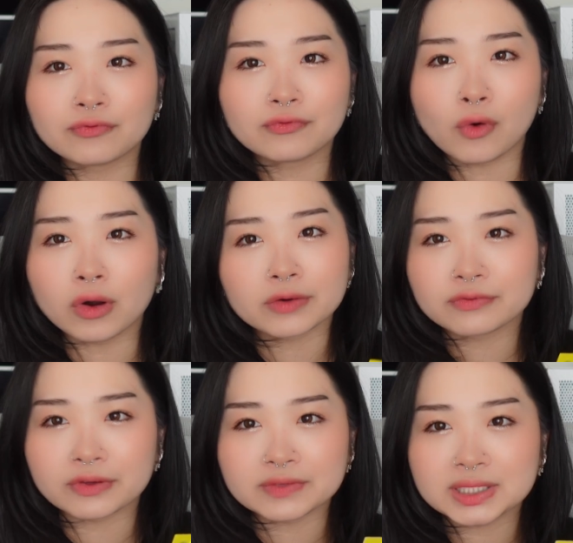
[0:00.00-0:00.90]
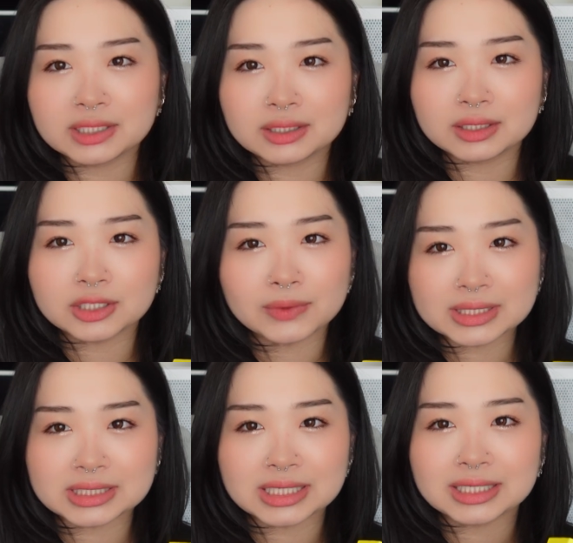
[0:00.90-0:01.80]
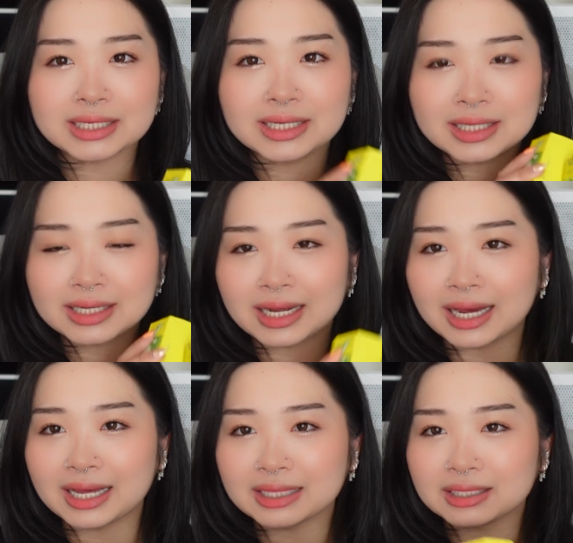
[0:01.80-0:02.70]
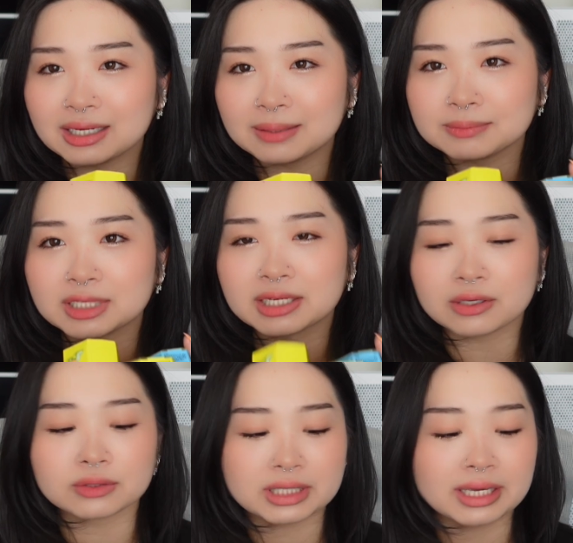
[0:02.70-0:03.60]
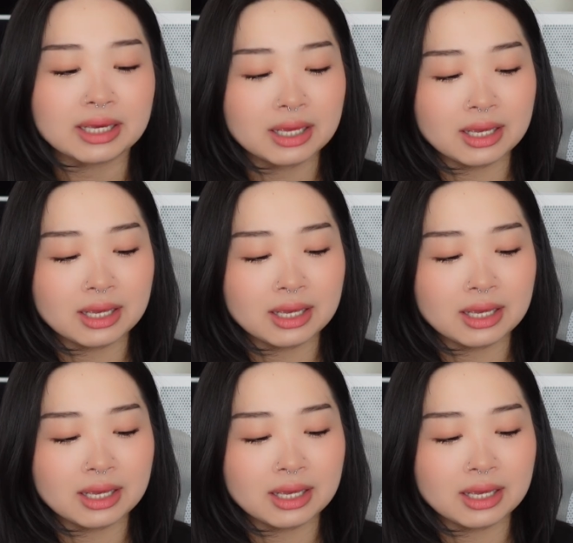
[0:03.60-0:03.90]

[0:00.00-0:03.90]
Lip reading: $4.50 USD at Don Quixote